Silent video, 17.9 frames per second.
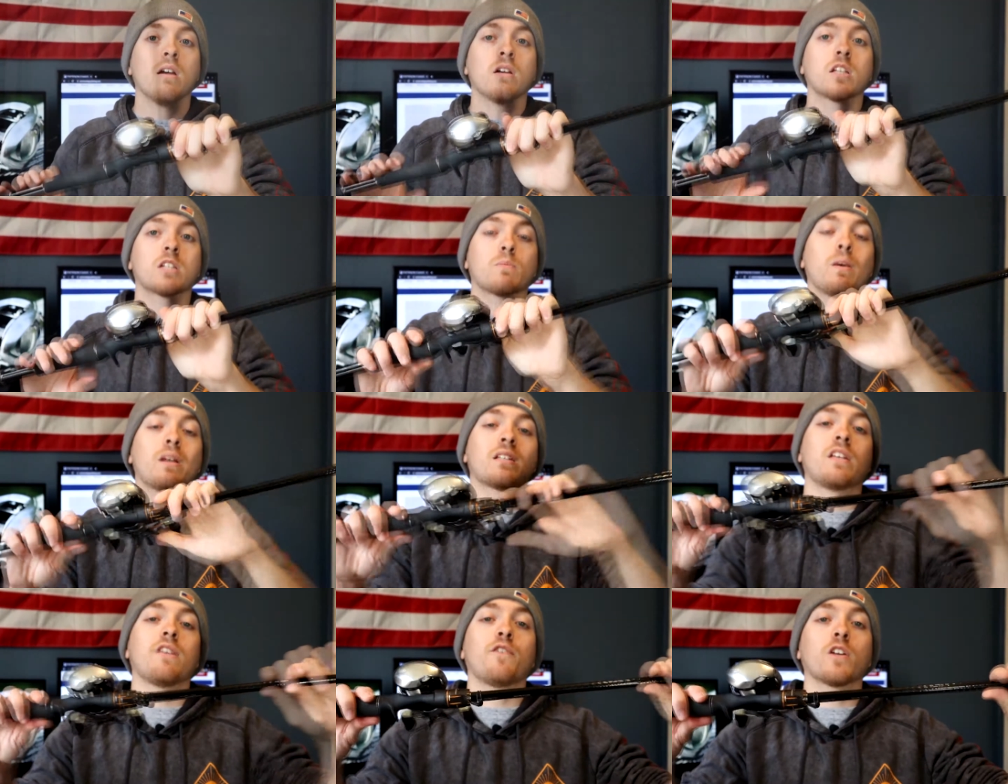
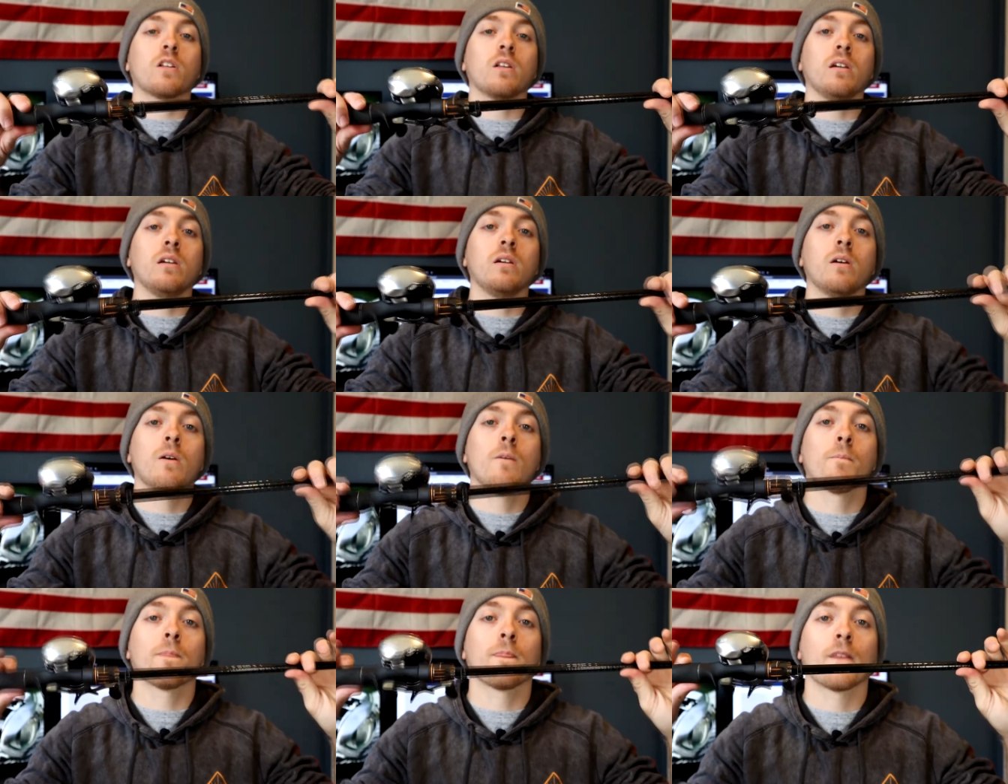specifically
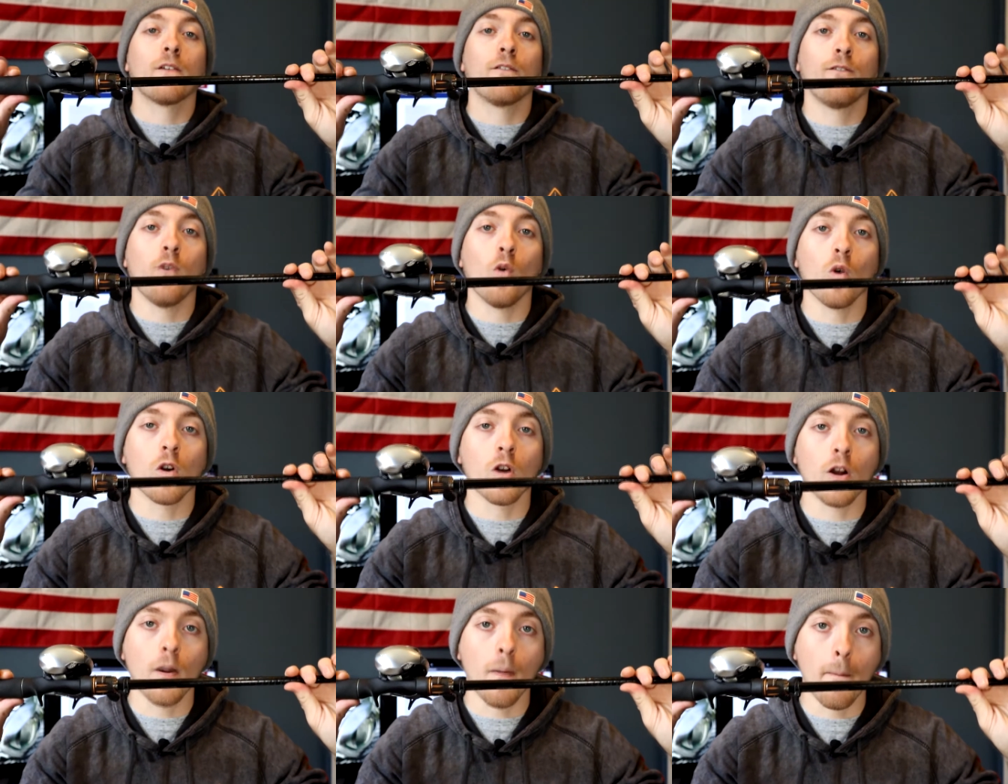
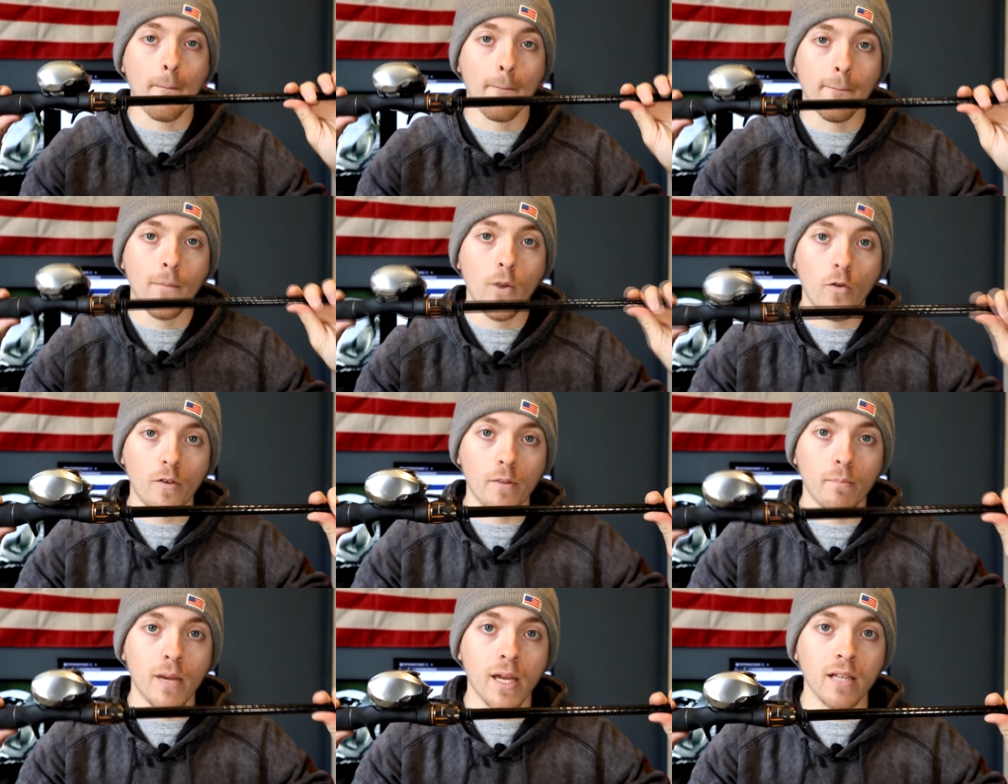for
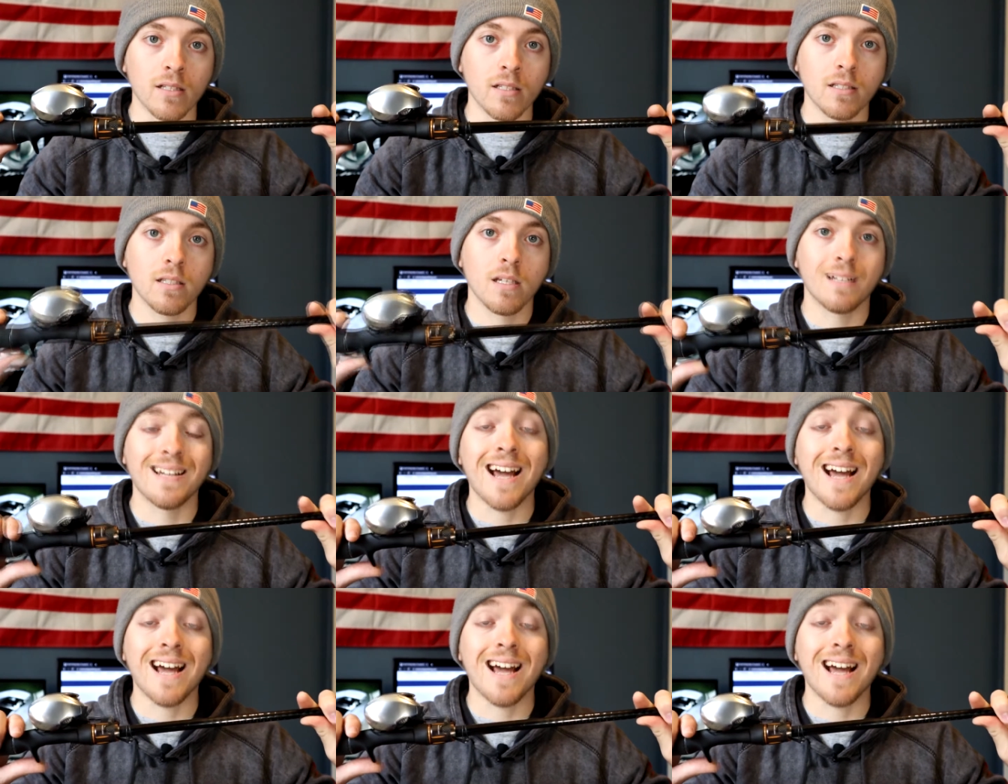moving baits.